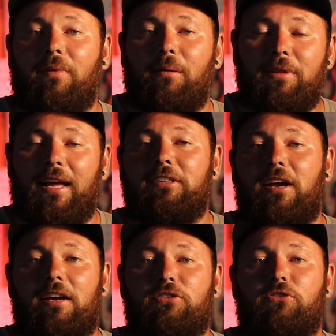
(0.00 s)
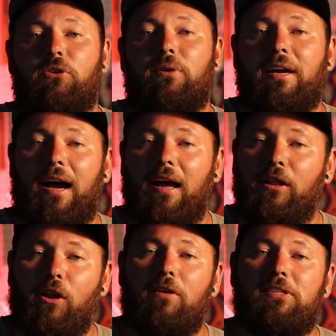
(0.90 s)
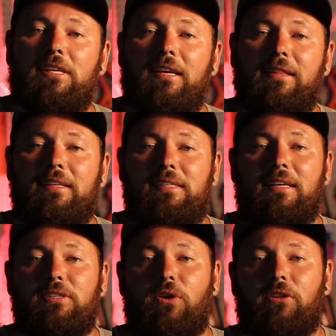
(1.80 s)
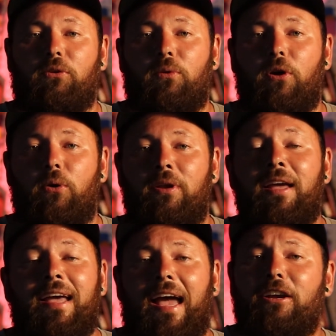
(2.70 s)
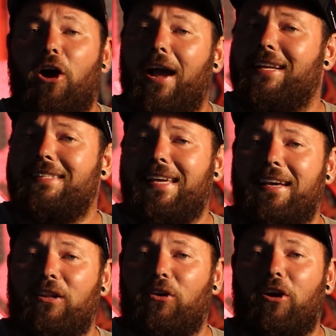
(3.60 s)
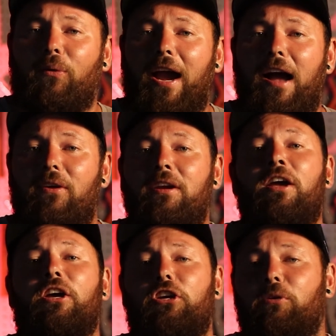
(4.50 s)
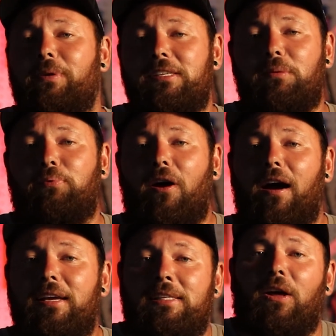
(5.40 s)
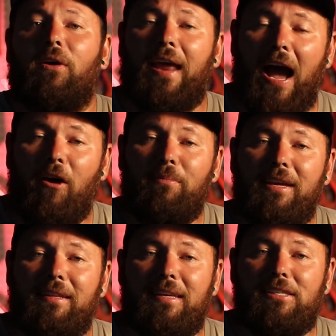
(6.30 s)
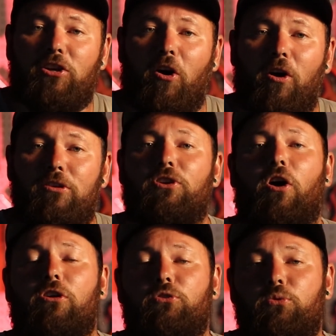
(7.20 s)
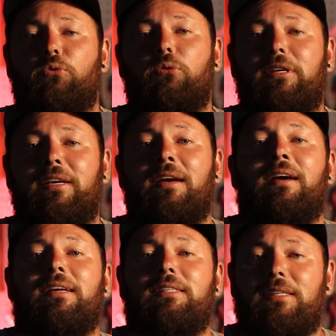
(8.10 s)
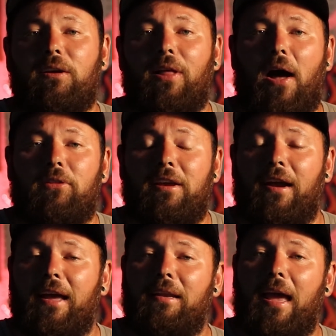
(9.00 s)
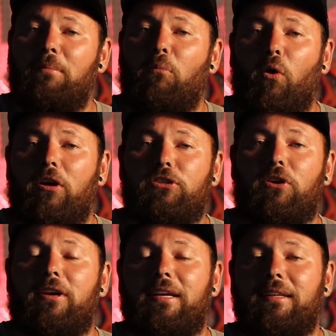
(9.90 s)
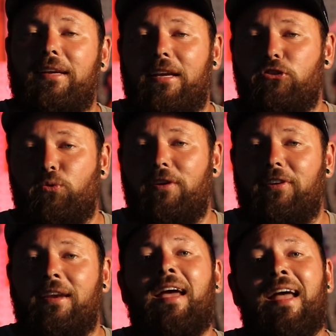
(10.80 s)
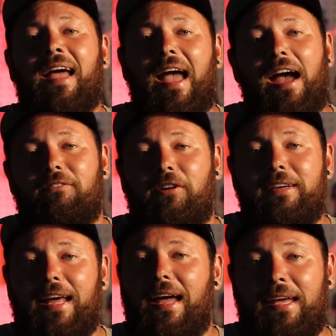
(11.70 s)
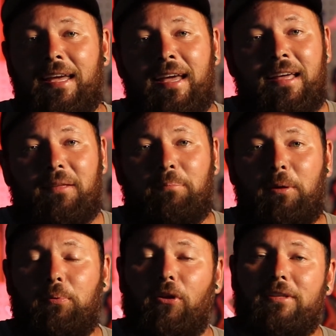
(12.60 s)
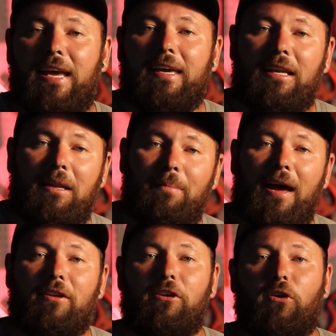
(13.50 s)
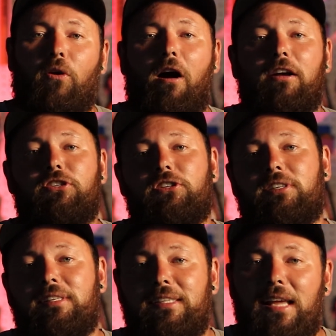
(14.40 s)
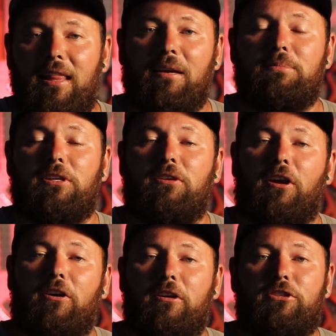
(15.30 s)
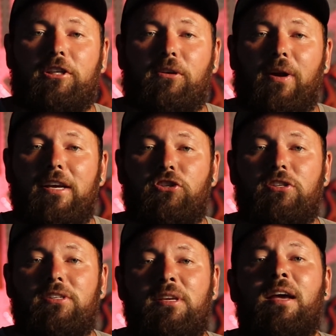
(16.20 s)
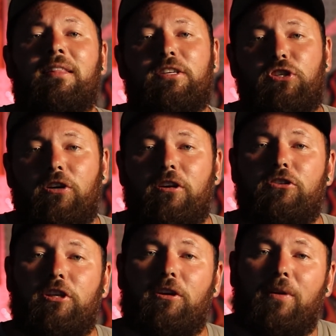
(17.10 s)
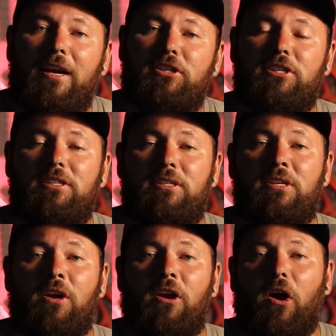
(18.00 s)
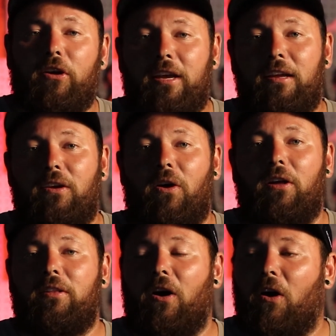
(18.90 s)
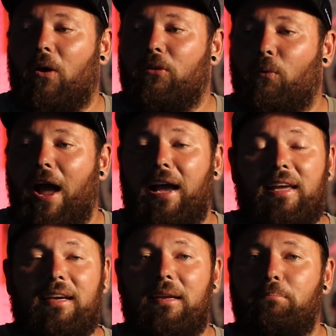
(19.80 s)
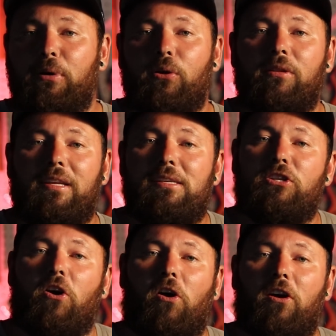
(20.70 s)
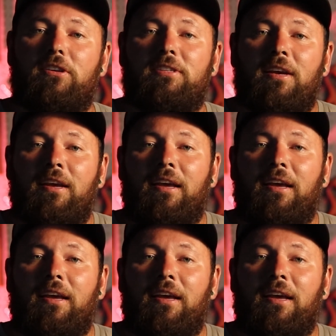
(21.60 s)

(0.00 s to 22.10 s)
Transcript: I'm glad you guys are doing it. I love seeing these things on the road. And go ahead and take a look around. You'll be surprised on how many of these cars are truly still out there. And more are starting to get driven every day. People are taking them out of their garages and selling them to the younger generations. These younger generations are getting on the wagon and building these cars.